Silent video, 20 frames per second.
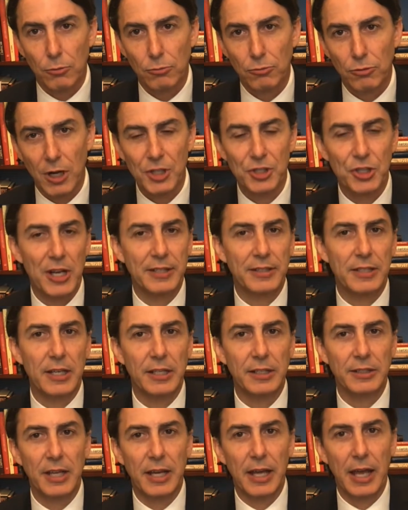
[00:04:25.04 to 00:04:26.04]
Russia, at the
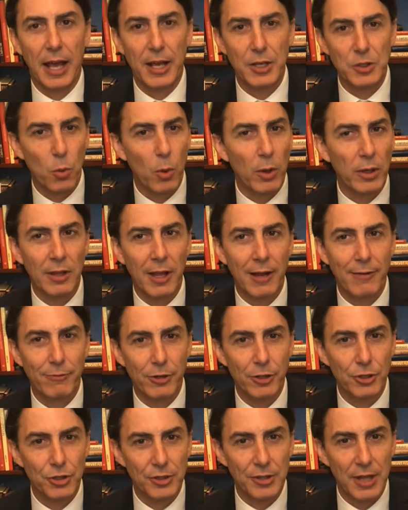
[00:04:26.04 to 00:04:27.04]
end of the day, has one
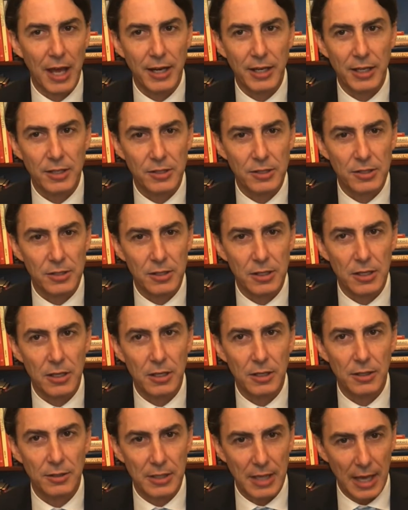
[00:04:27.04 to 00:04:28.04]
leverage, and that is
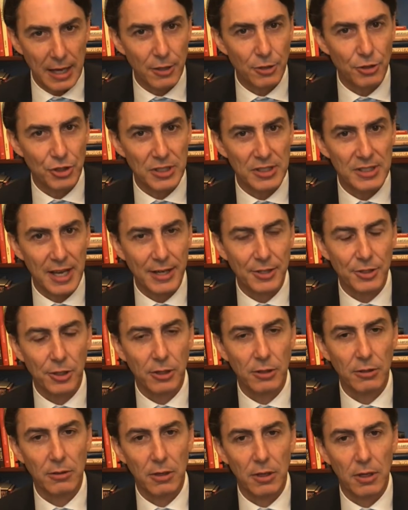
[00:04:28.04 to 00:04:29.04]
the energy
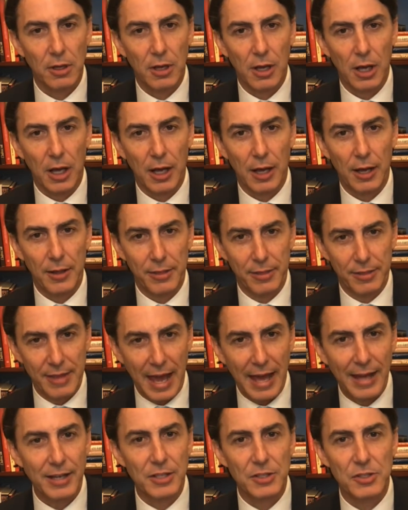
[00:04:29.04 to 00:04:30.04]
sector.
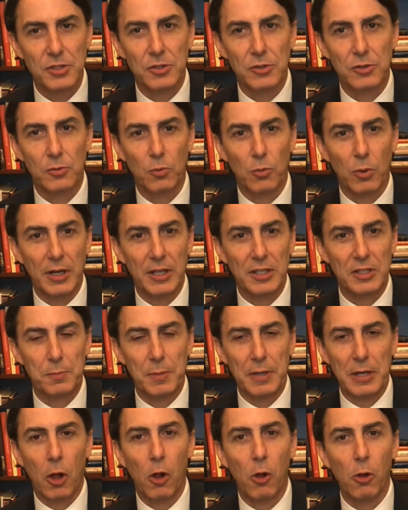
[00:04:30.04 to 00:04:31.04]
That is what it's
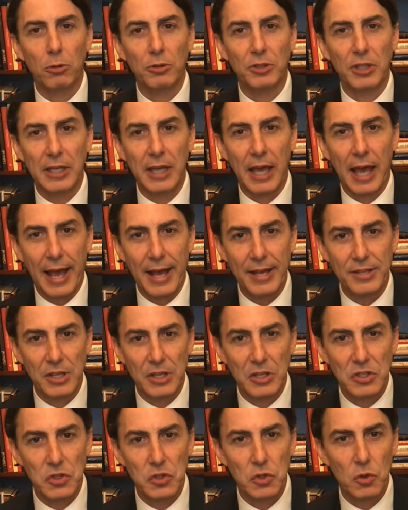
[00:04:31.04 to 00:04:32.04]
been holding as
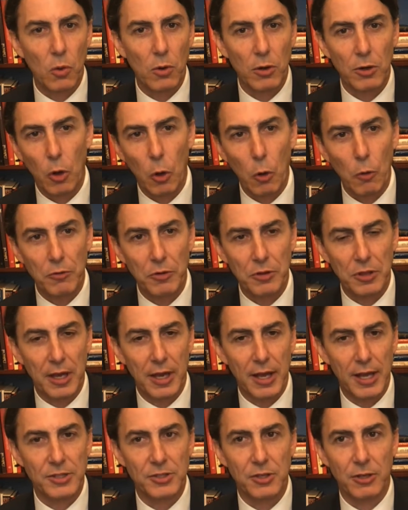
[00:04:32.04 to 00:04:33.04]
a sword over the
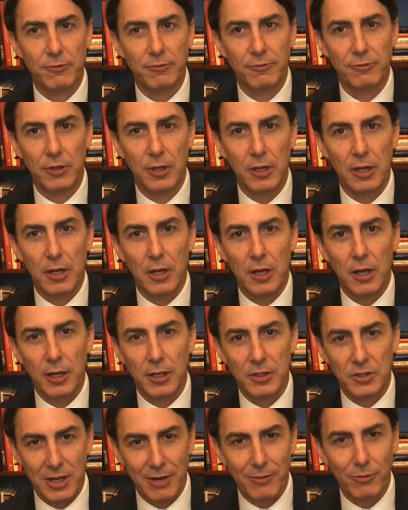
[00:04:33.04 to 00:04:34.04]
heads of
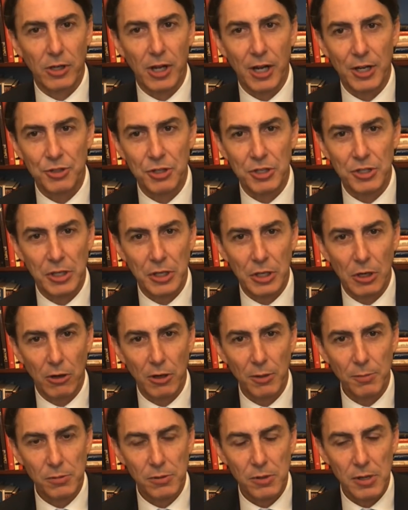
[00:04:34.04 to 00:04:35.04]
several countries in
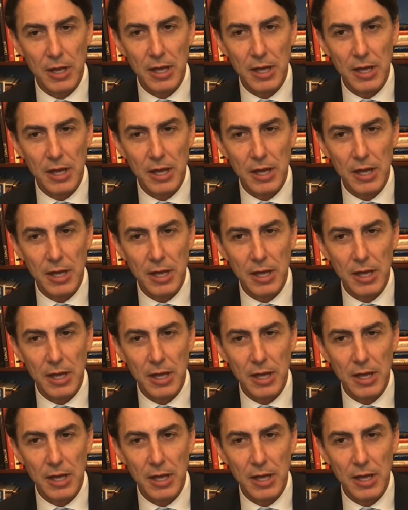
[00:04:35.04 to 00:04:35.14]
Europe.